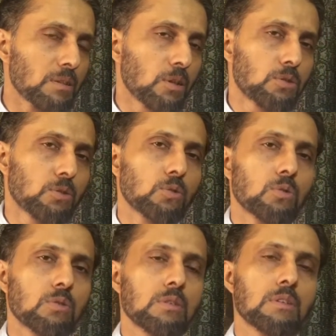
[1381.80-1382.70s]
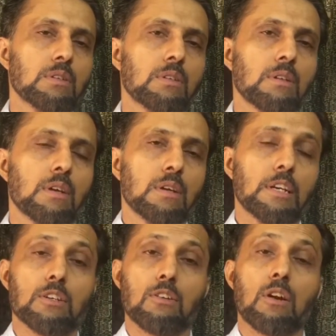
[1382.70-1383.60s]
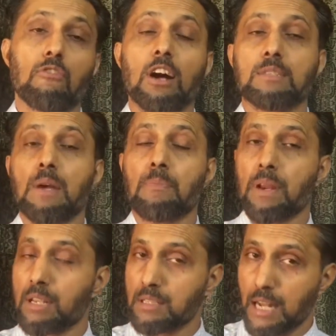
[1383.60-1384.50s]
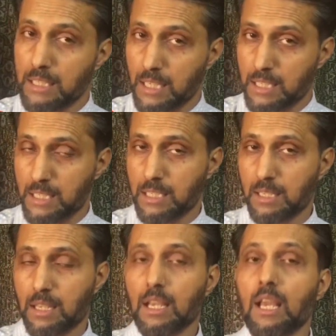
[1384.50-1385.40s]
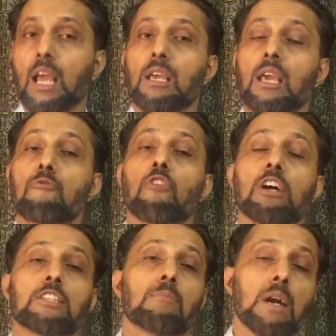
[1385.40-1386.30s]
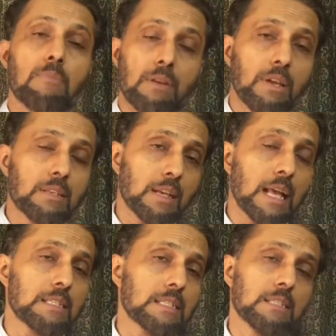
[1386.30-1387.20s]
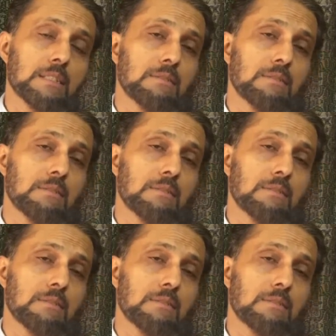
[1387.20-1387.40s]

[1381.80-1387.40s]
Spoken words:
those who did not watch my previous classes, keep watching my previous class.